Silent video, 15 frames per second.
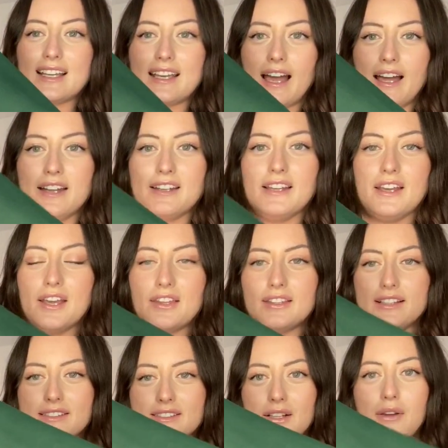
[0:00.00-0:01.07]
Again,
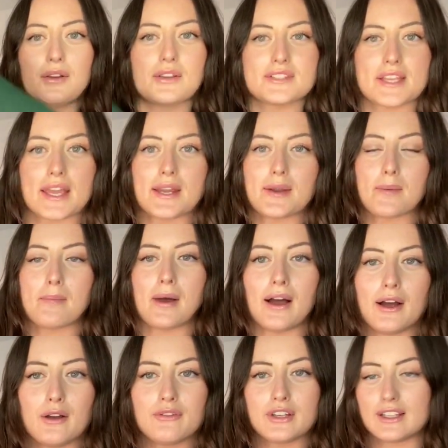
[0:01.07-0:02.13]
this looks in
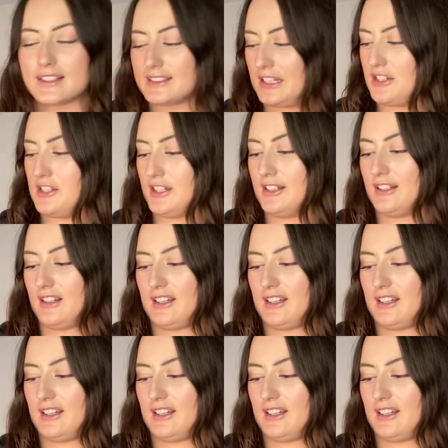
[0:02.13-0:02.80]
perfect condition,